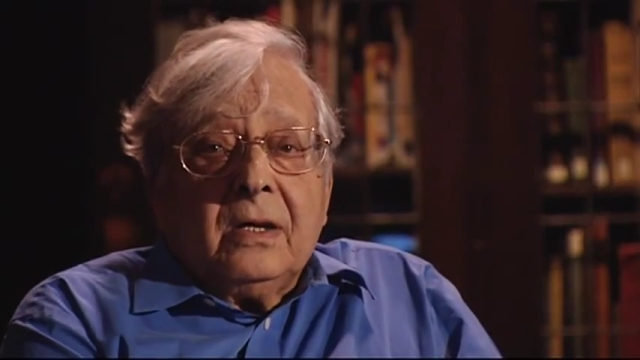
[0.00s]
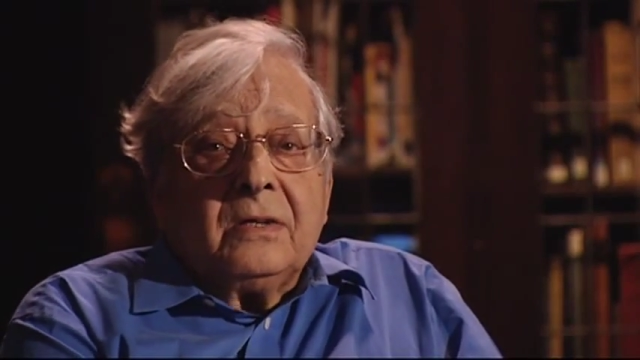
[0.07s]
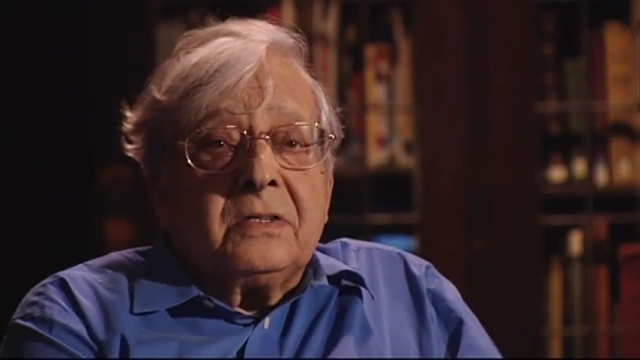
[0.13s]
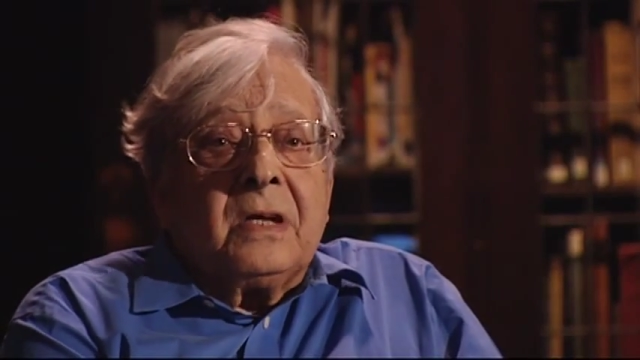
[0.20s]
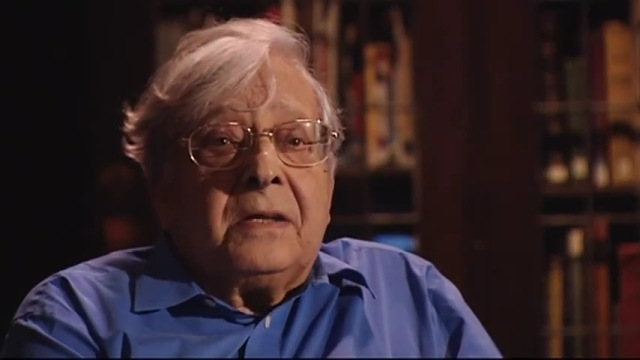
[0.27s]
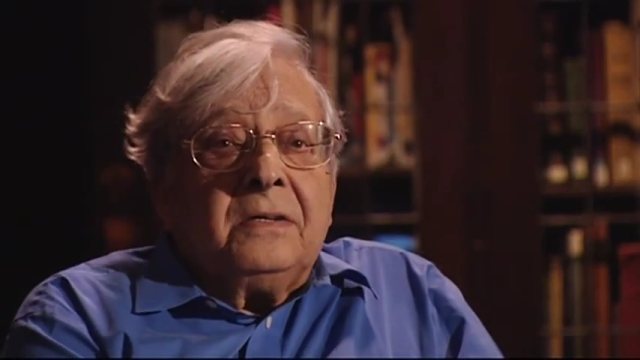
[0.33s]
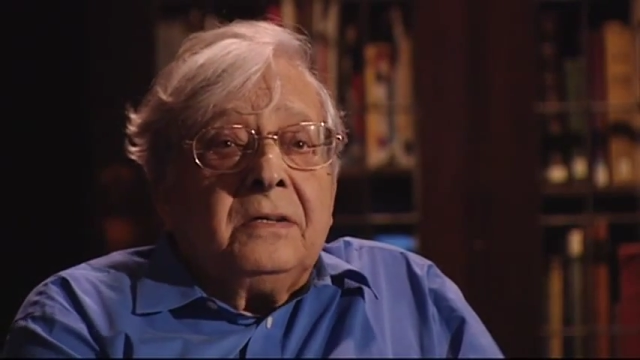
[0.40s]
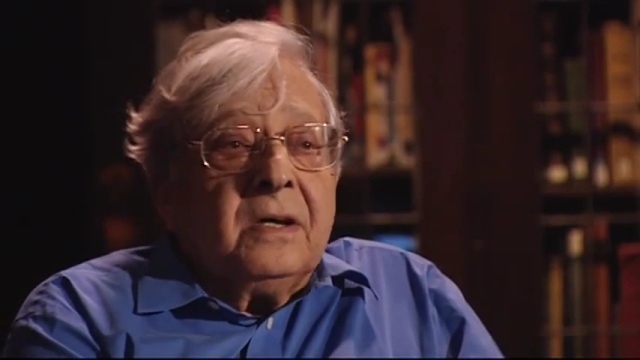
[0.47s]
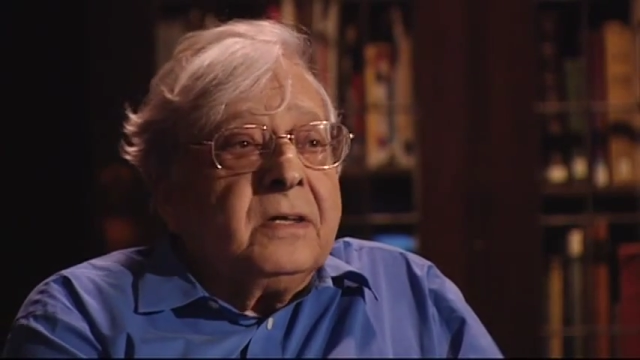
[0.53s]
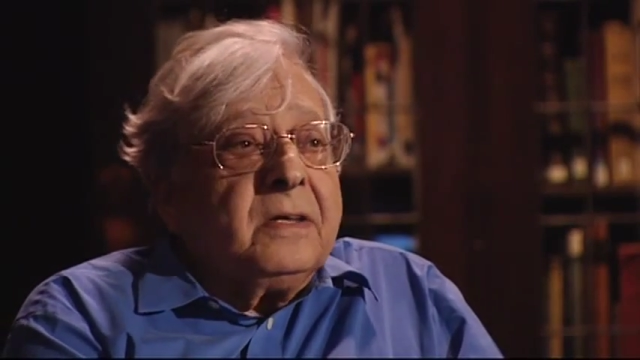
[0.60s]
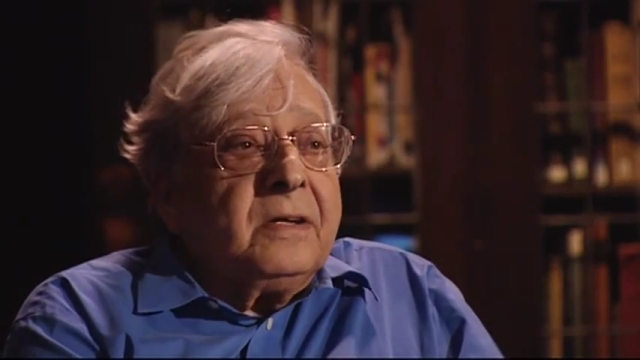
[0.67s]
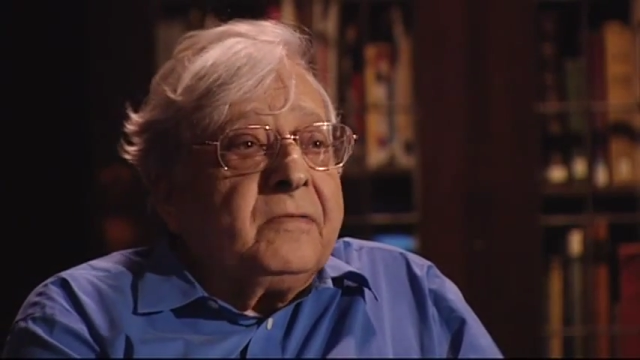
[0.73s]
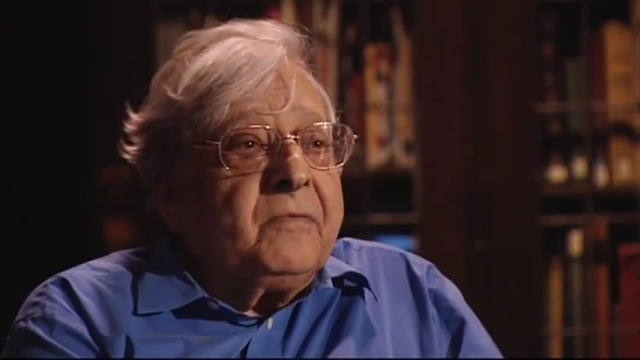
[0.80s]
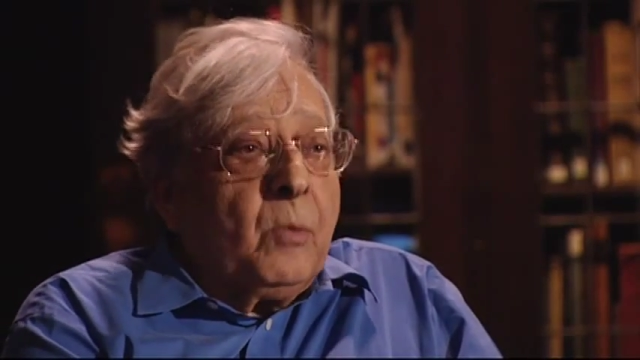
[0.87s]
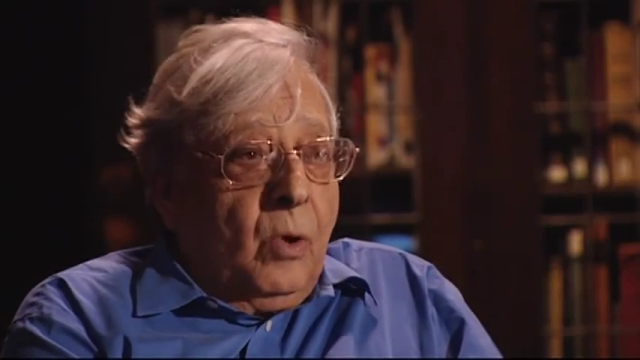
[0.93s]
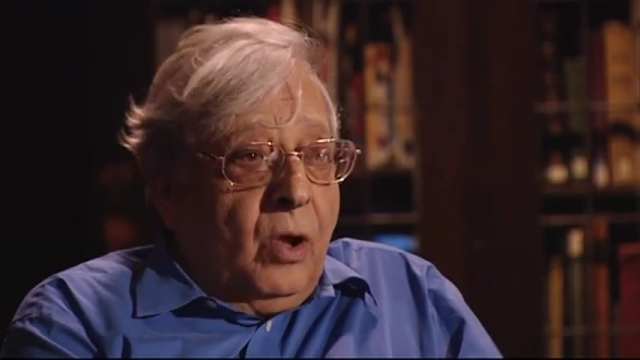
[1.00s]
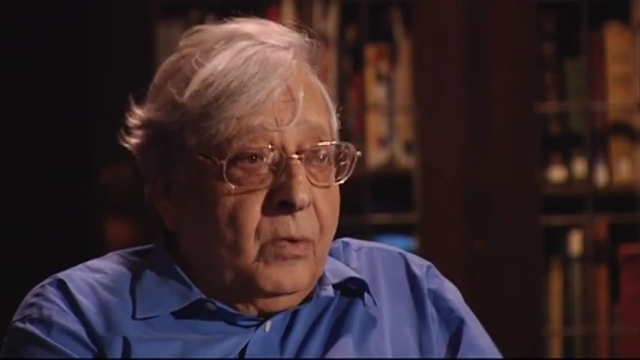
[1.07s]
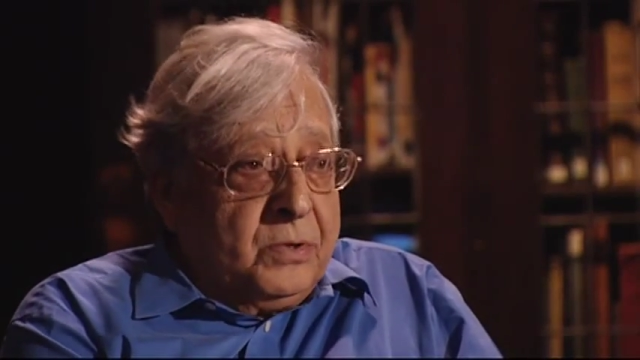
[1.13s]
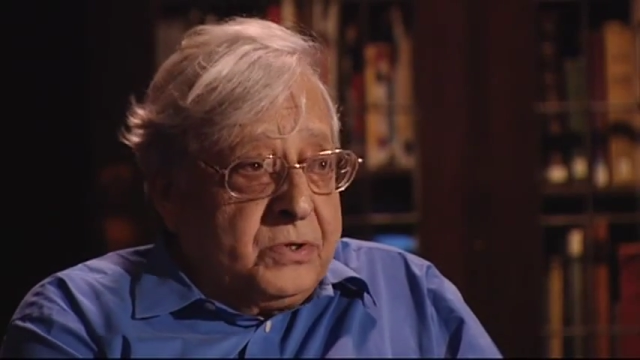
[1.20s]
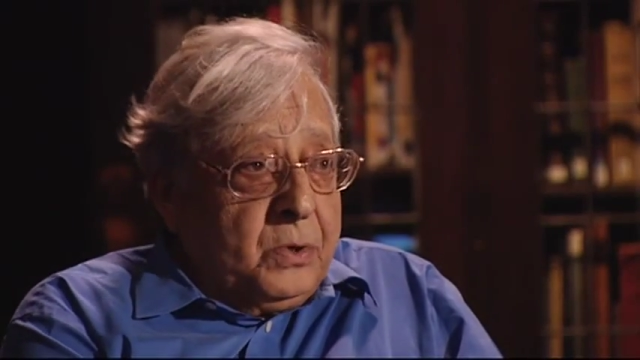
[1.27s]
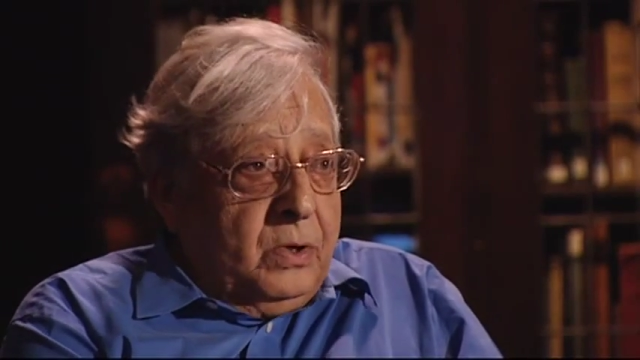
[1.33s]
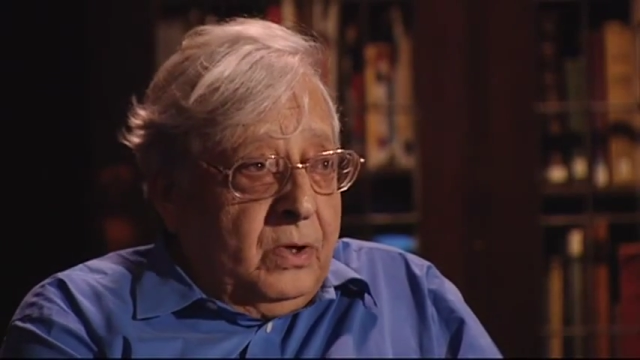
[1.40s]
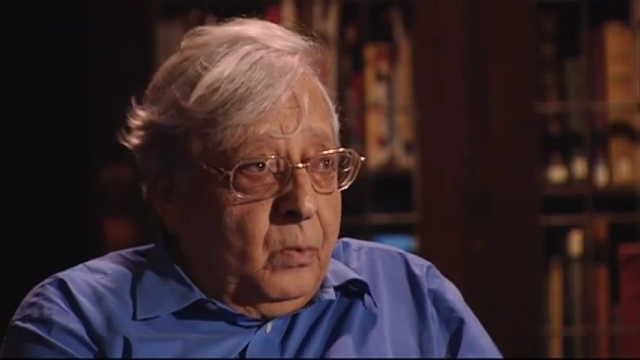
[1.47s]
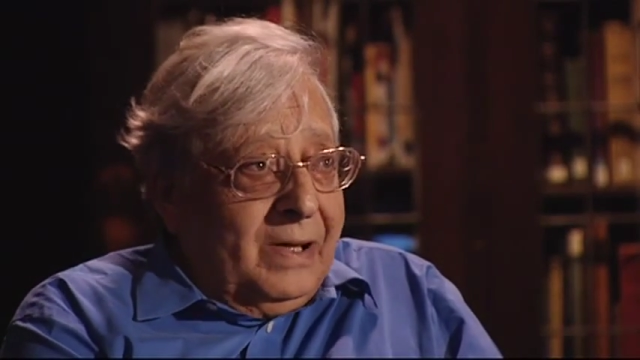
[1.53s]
The idea that there was always only